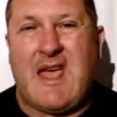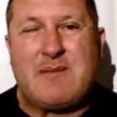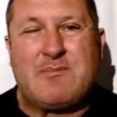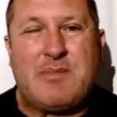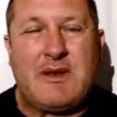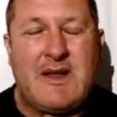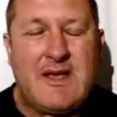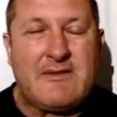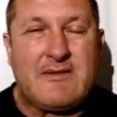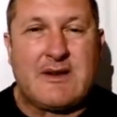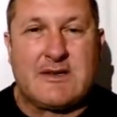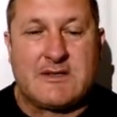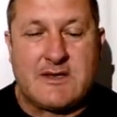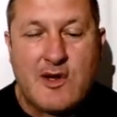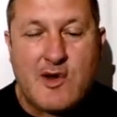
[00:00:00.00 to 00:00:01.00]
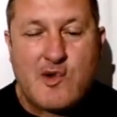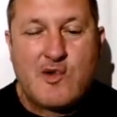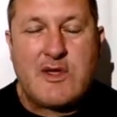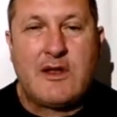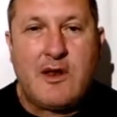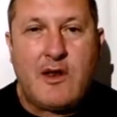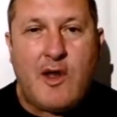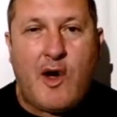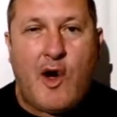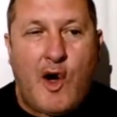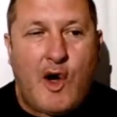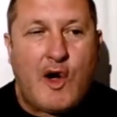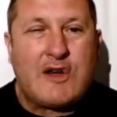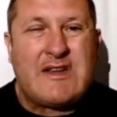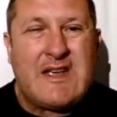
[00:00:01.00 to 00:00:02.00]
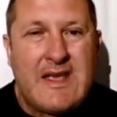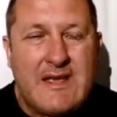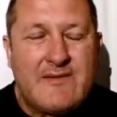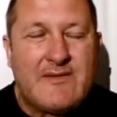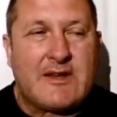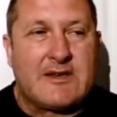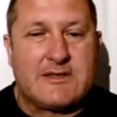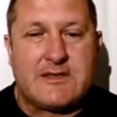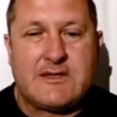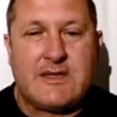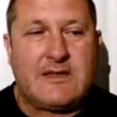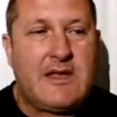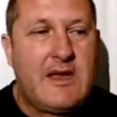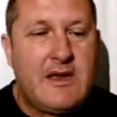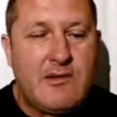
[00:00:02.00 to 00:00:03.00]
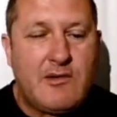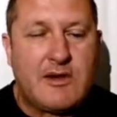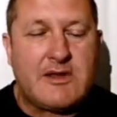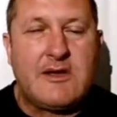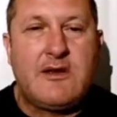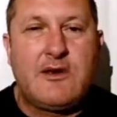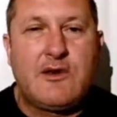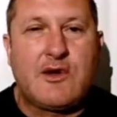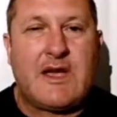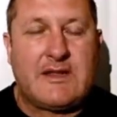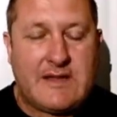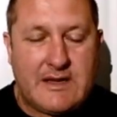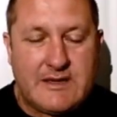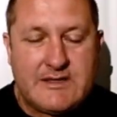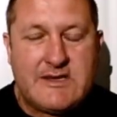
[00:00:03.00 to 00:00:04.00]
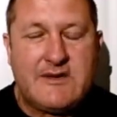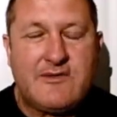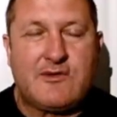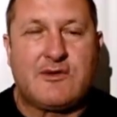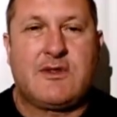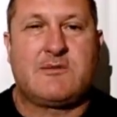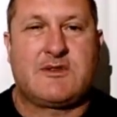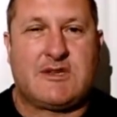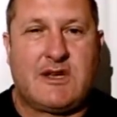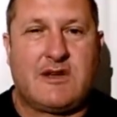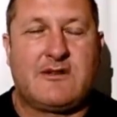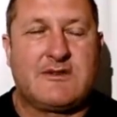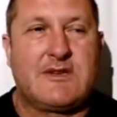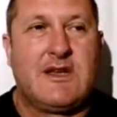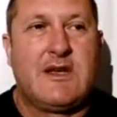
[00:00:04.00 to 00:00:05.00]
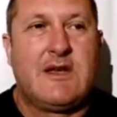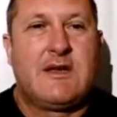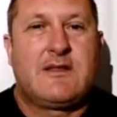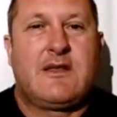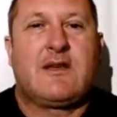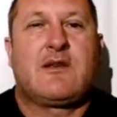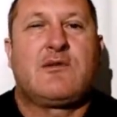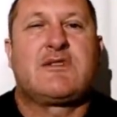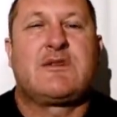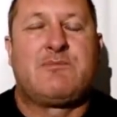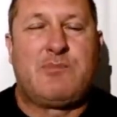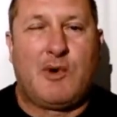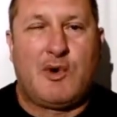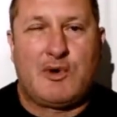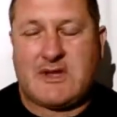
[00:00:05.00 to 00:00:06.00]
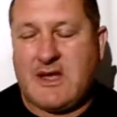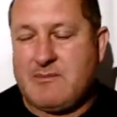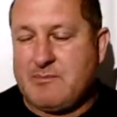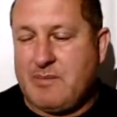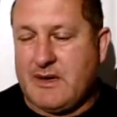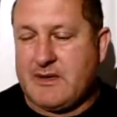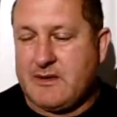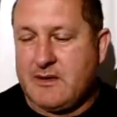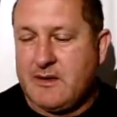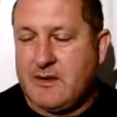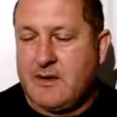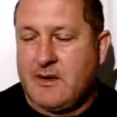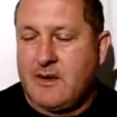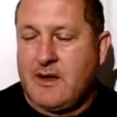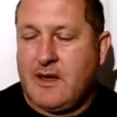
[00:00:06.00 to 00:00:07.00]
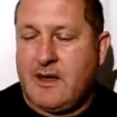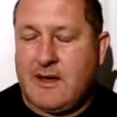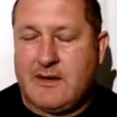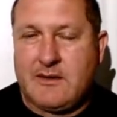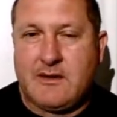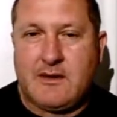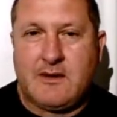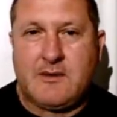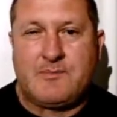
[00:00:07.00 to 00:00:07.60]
Ample evidence. Real hard evidence that anyone can look at and see for themselves that it was a bought campaign. And